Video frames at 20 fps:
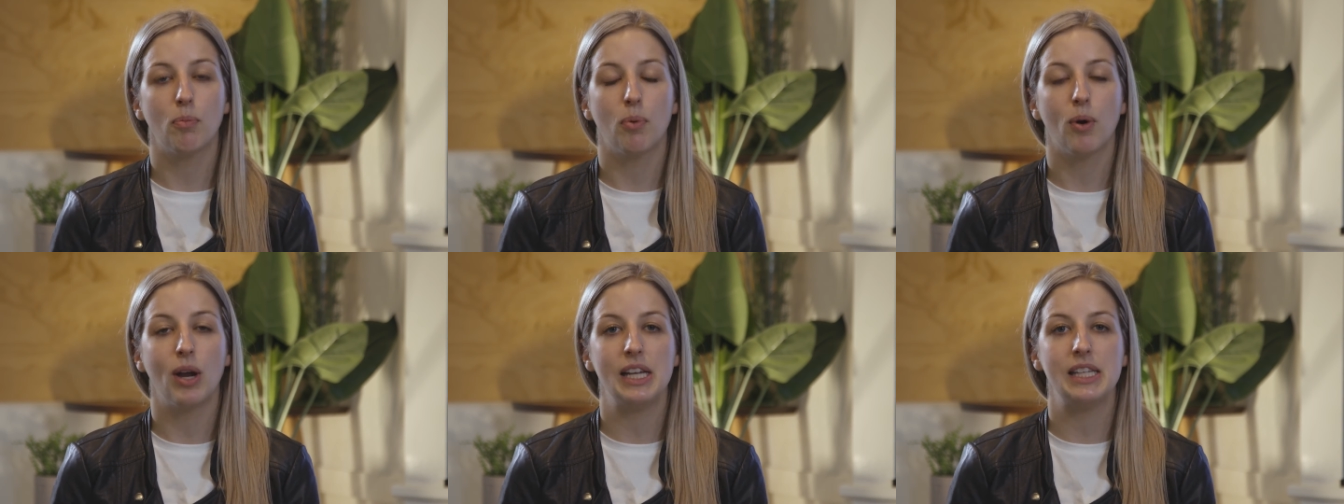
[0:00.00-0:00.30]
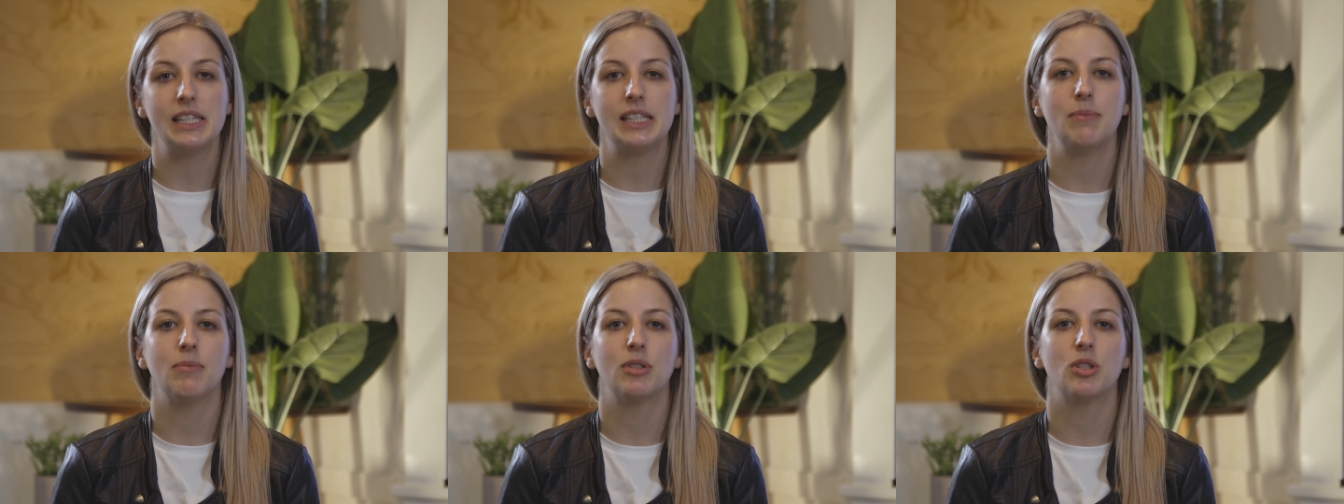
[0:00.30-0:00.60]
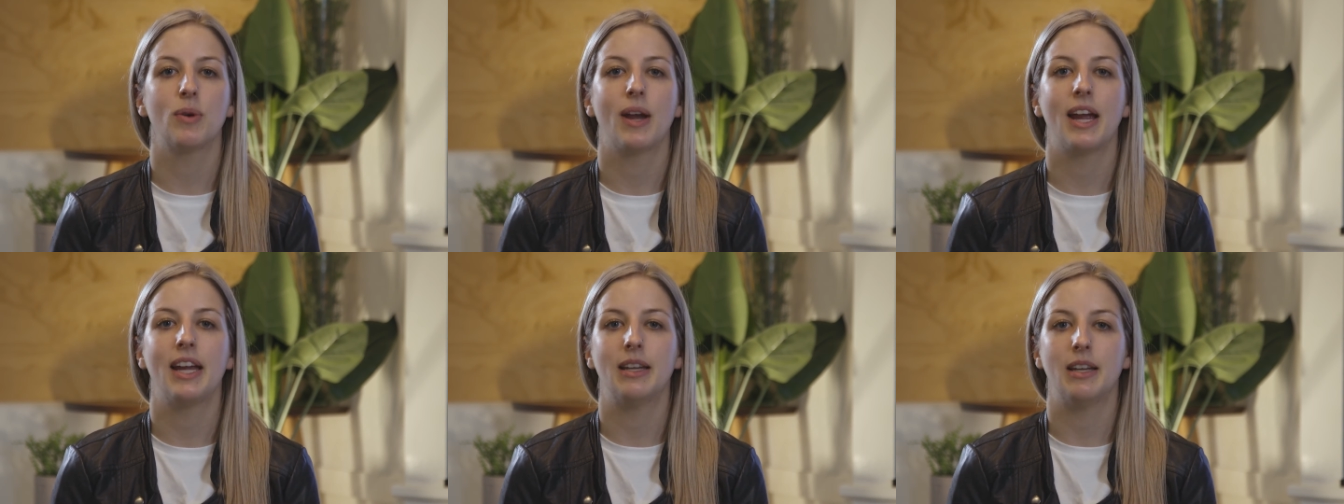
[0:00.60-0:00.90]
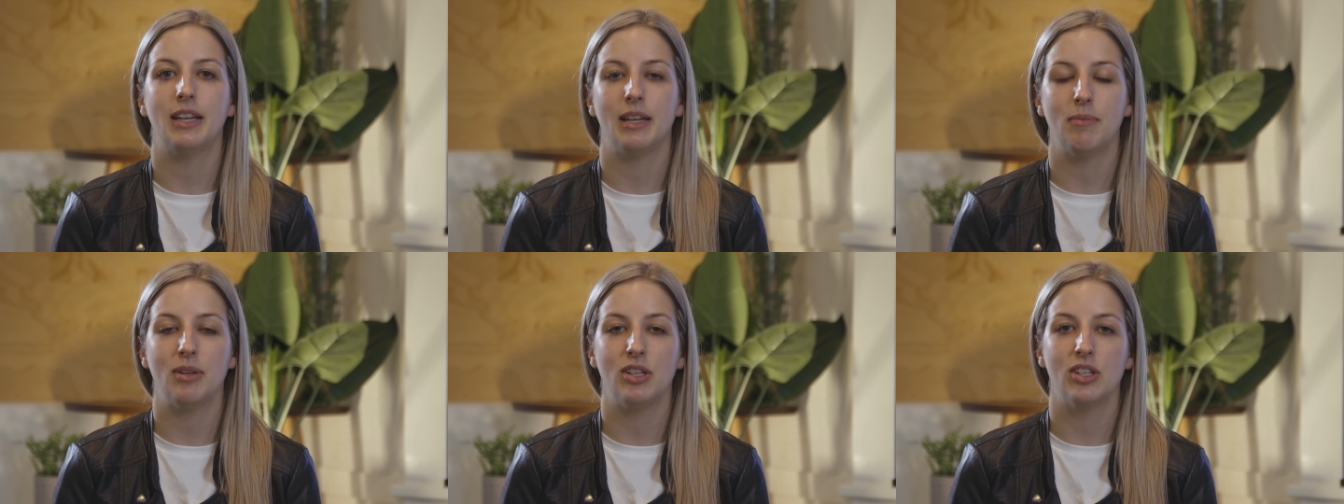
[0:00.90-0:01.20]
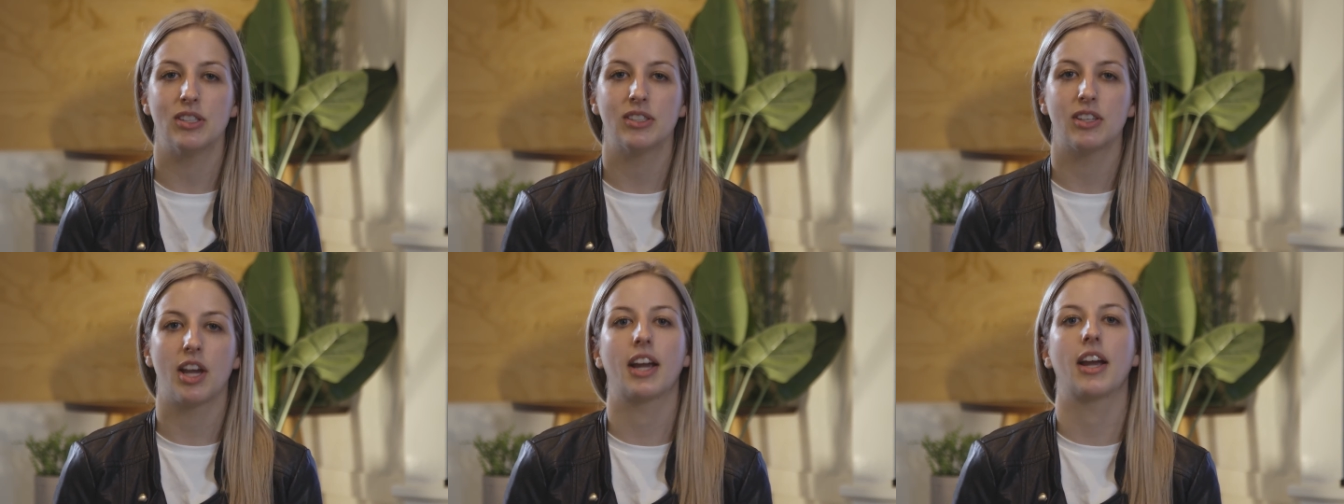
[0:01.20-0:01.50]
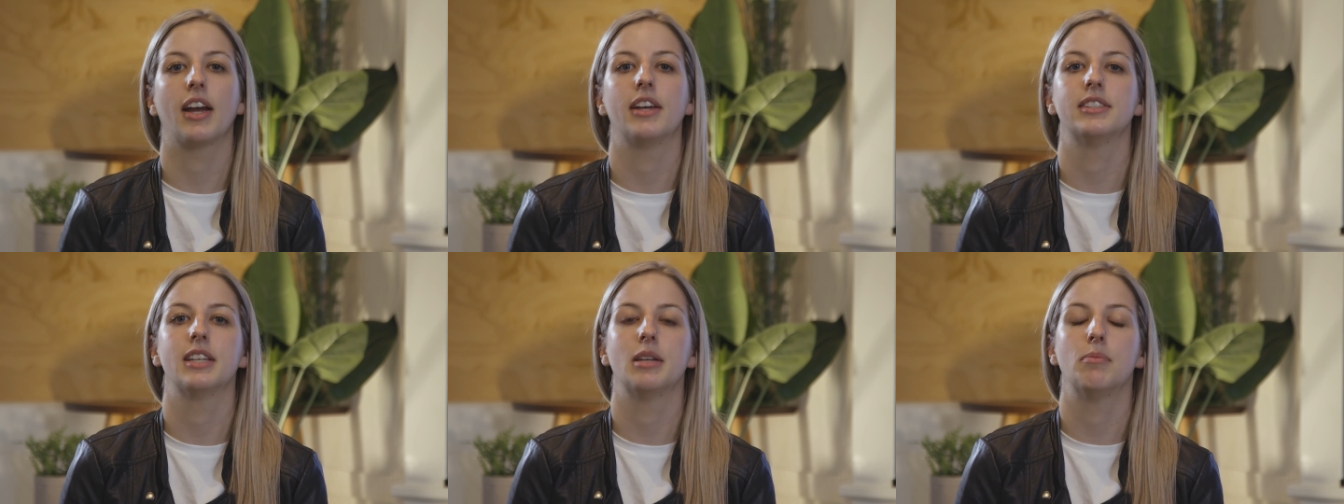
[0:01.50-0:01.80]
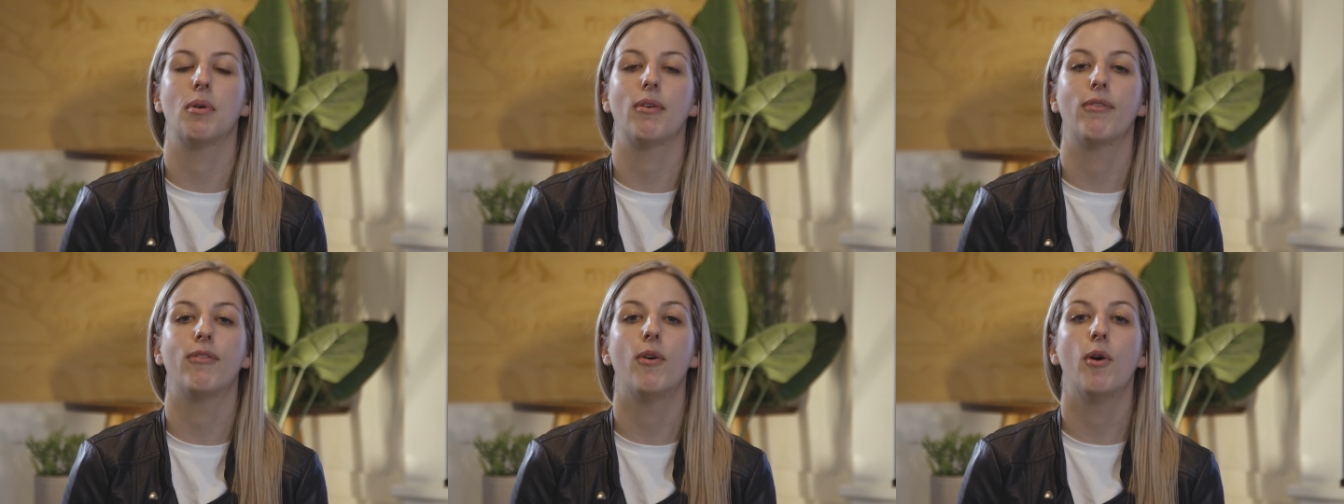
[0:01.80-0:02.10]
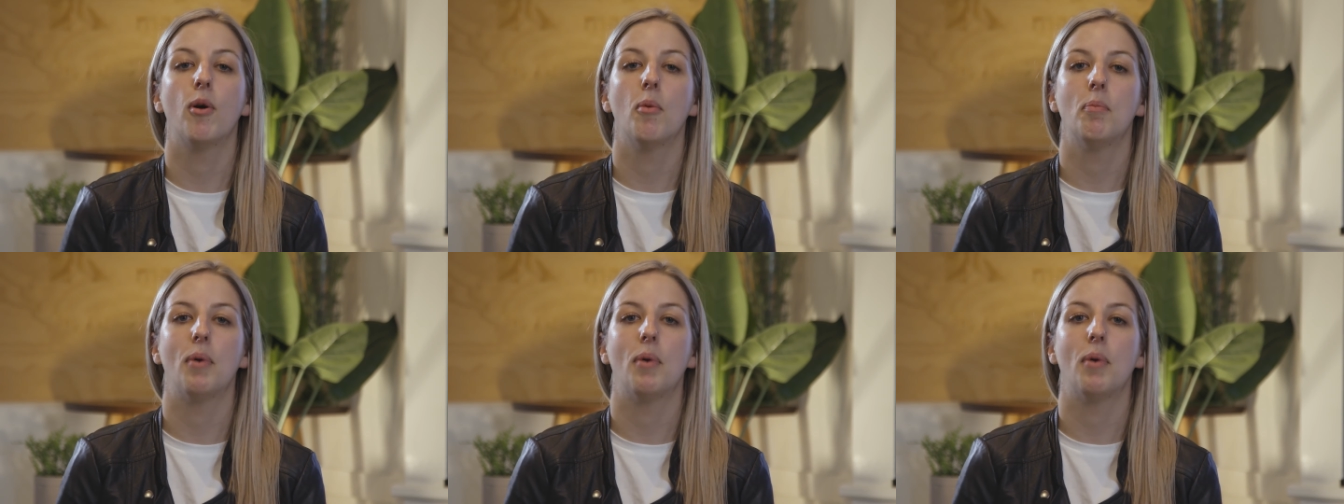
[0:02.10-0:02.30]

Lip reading: points in between and images, like I said before,